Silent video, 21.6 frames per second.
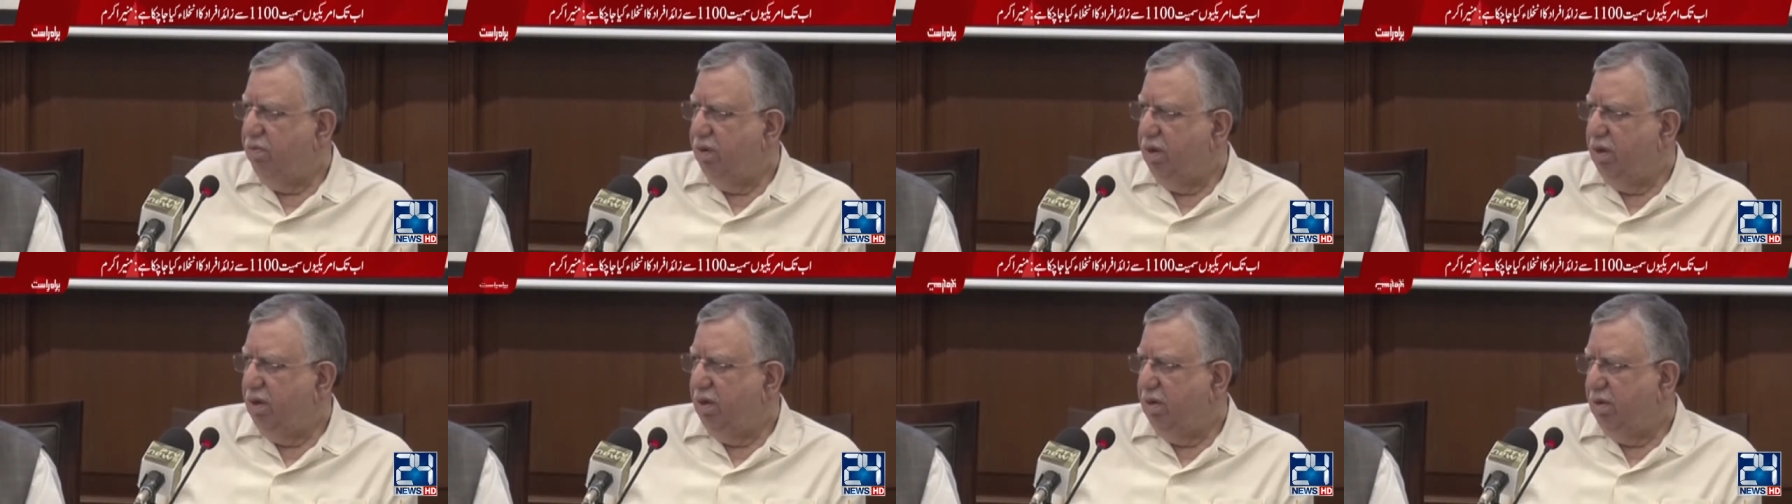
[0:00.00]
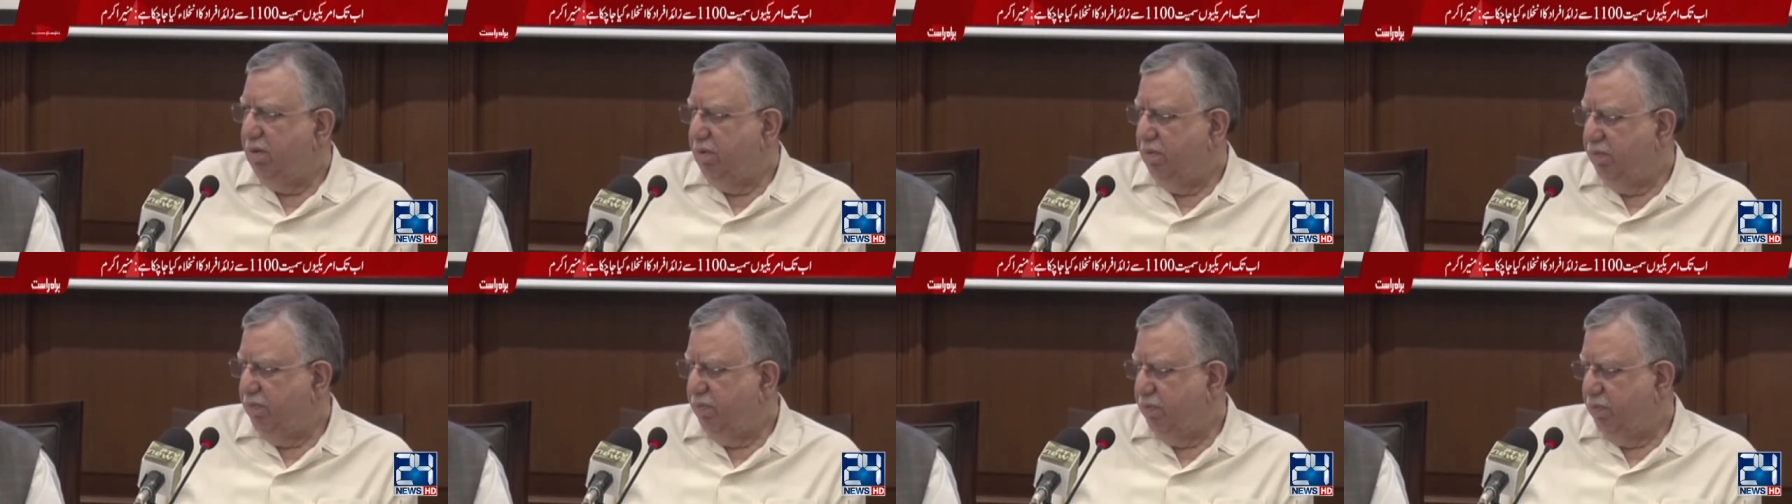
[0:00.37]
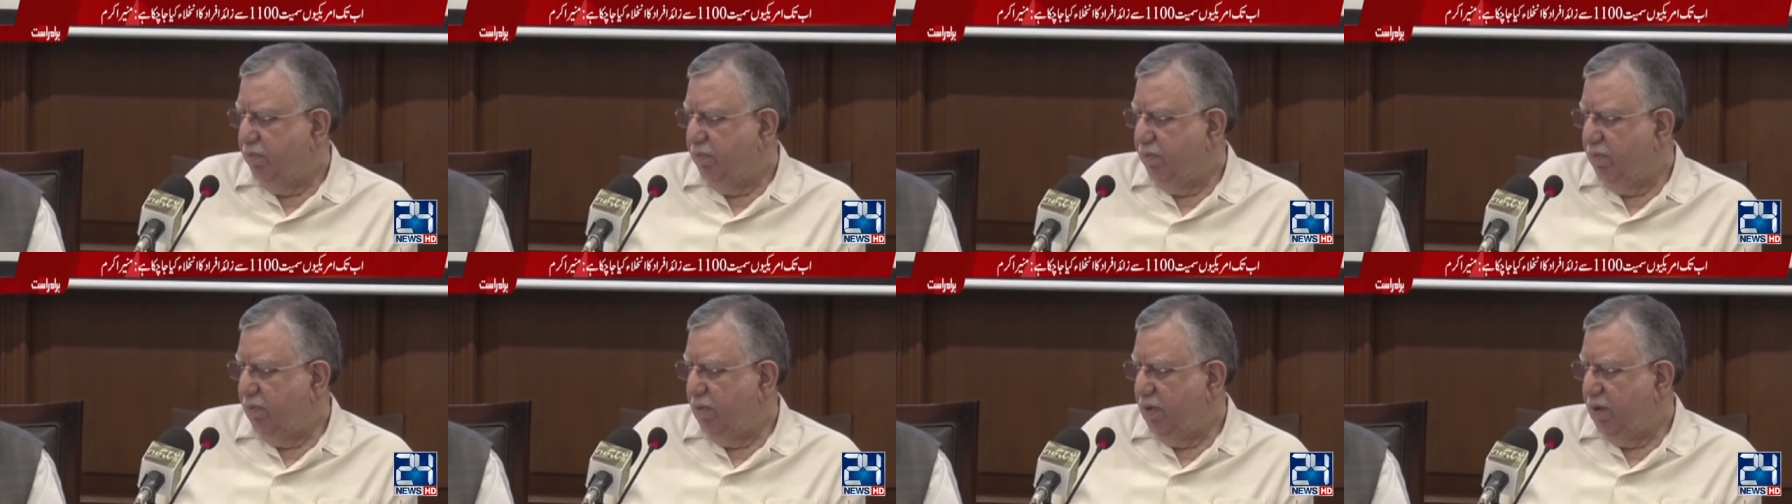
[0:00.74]
uh,
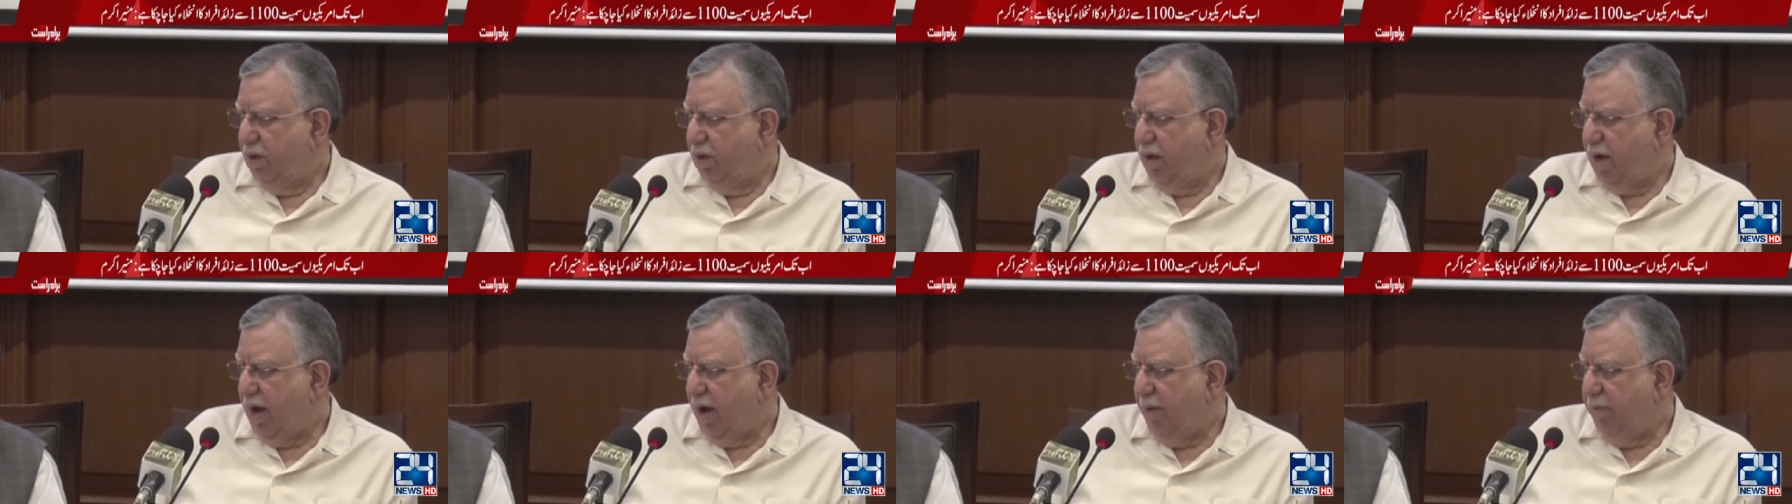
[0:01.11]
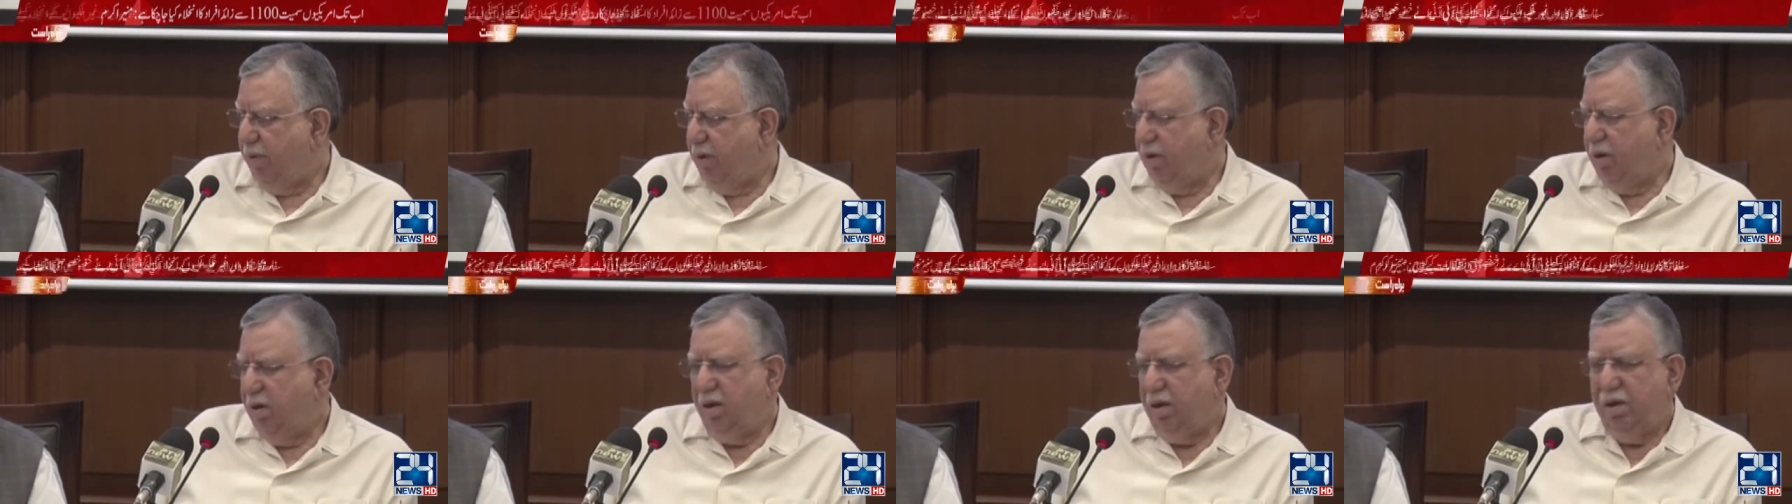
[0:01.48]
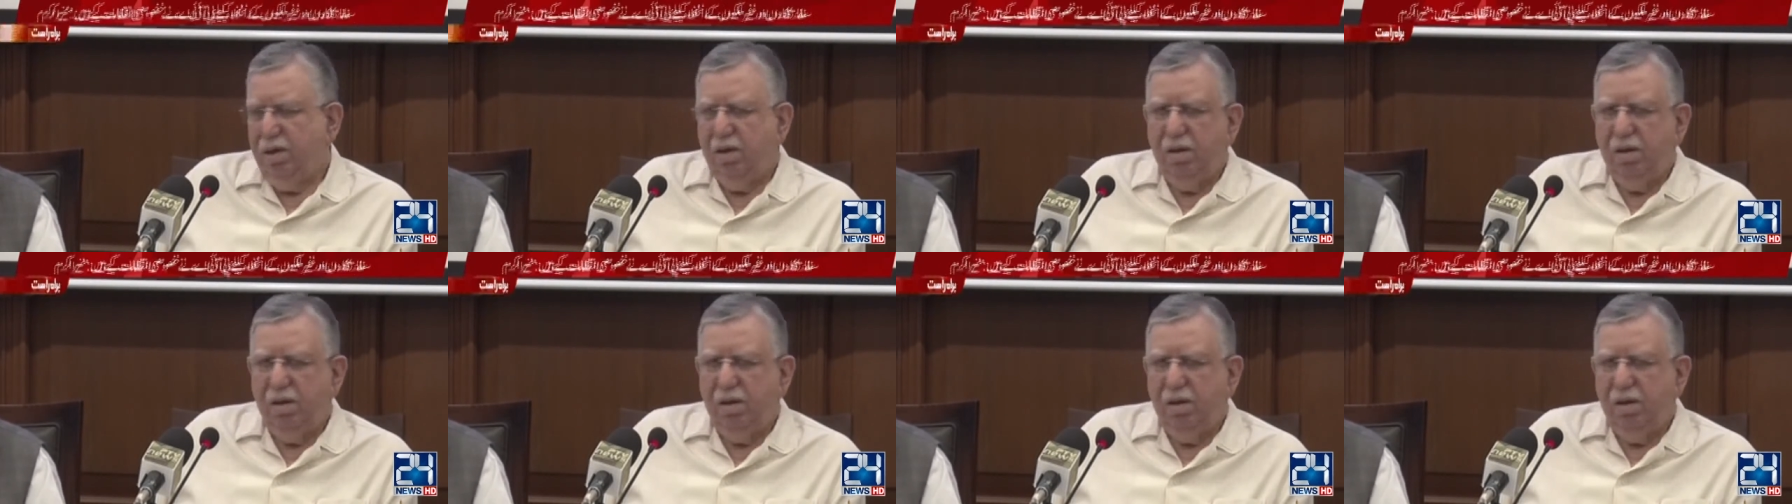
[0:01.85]
capital.